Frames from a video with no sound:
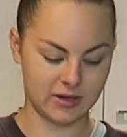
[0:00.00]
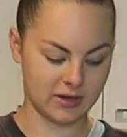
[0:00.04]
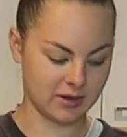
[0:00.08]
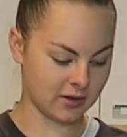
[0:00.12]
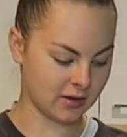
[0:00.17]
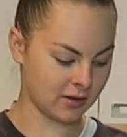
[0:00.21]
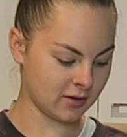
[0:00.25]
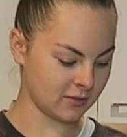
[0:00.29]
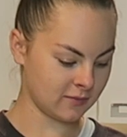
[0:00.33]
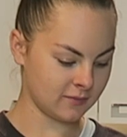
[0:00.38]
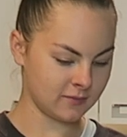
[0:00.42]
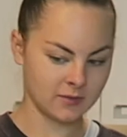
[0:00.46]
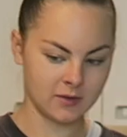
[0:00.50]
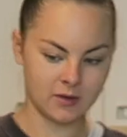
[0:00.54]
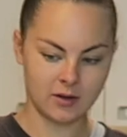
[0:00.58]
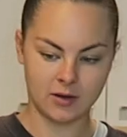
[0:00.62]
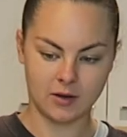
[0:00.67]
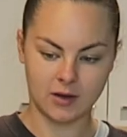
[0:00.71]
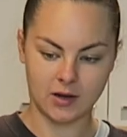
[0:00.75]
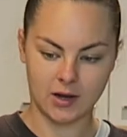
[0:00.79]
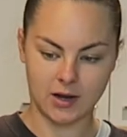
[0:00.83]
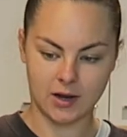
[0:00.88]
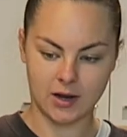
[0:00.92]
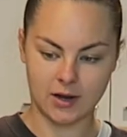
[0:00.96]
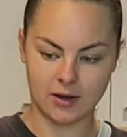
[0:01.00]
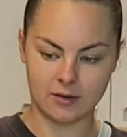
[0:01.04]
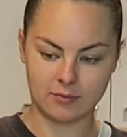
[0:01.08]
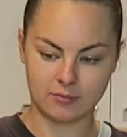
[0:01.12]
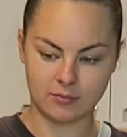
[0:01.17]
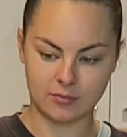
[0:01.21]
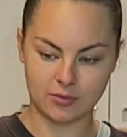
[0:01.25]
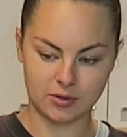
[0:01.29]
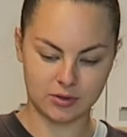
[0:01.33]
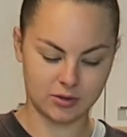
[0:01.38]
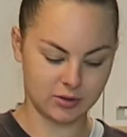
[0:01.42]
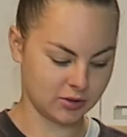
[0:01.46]
here.
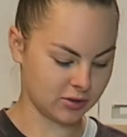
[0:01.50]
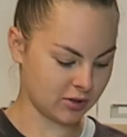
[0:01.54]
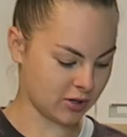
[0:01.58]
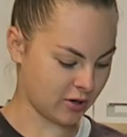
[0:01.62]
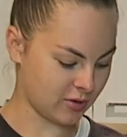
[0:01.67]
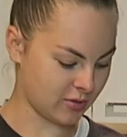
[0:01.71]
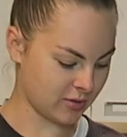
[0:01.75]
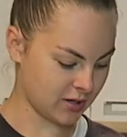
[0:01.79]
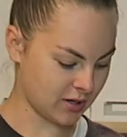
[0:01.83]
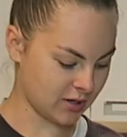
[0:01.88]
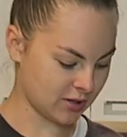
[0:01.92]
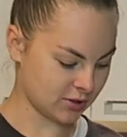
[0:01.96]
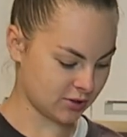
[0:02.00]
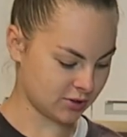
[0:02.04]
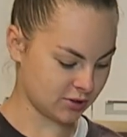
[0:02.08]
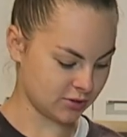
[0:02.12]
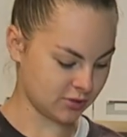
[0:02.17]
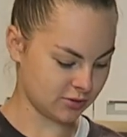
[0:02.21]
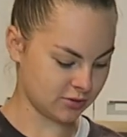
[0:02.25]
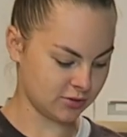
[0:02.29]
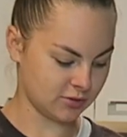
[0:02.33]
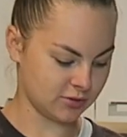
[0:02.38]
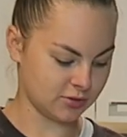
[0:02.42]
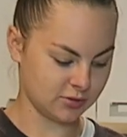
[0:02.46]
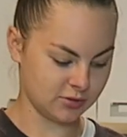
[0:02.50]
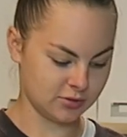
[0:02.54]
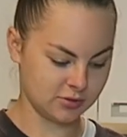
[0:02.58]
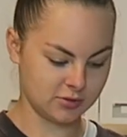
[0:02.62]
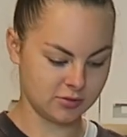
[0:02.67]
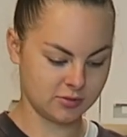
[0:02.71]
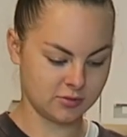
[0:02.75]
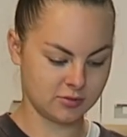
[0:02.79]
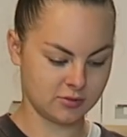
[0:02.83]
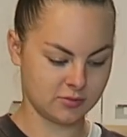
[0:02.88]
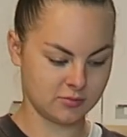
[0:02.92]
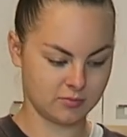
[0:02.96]
I'm going to
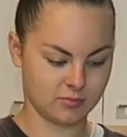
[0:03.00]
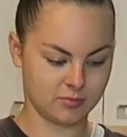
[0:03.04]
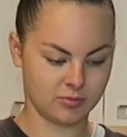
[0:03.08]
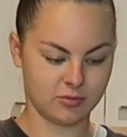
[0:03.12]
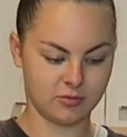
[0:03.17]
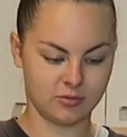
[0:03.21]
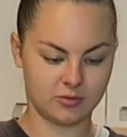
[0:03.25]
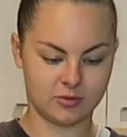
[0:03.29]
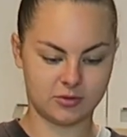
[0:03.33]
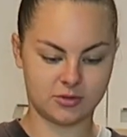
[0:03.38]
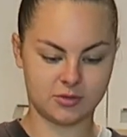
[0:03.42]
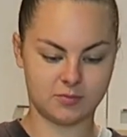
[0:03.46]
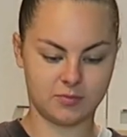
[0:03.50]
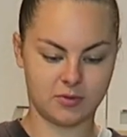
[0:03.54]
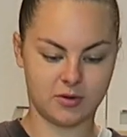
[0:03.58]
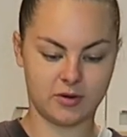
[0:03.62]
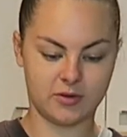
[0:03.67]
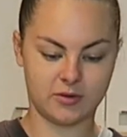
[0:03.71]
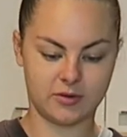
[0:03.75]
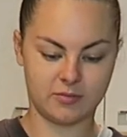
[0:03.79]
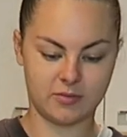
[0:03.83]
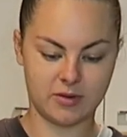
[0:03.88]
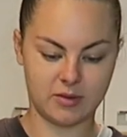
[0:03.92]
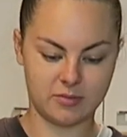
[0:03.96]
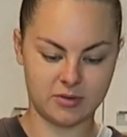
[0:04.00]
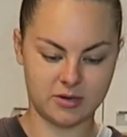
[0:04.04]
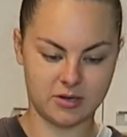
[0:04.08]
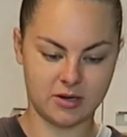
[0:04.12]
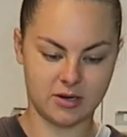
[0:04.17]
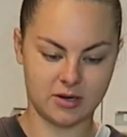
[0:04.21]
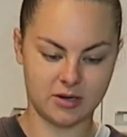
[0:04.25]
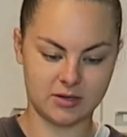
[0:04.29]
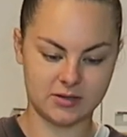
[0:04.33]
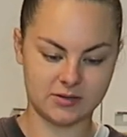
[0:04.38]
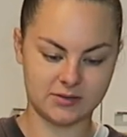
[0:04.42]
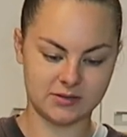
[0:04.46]
put both my
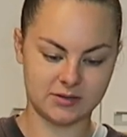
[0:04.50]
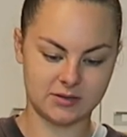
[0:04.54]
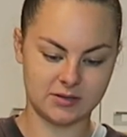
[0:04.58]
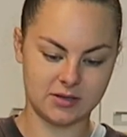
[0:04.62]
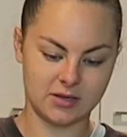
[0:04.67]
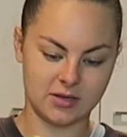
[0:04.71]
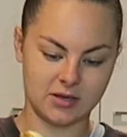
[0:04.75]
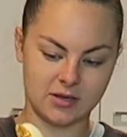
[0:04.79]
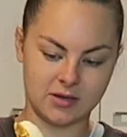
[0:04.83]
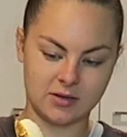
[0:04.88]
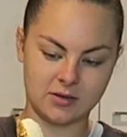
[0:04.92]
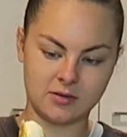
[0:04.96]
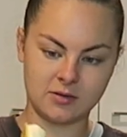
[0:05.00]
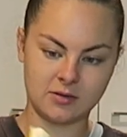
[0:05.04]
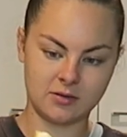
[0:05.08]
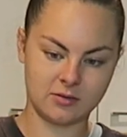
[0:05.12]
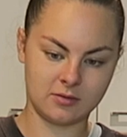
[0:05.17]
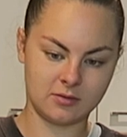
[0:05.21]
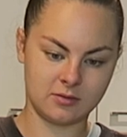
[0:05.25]
bananas in there.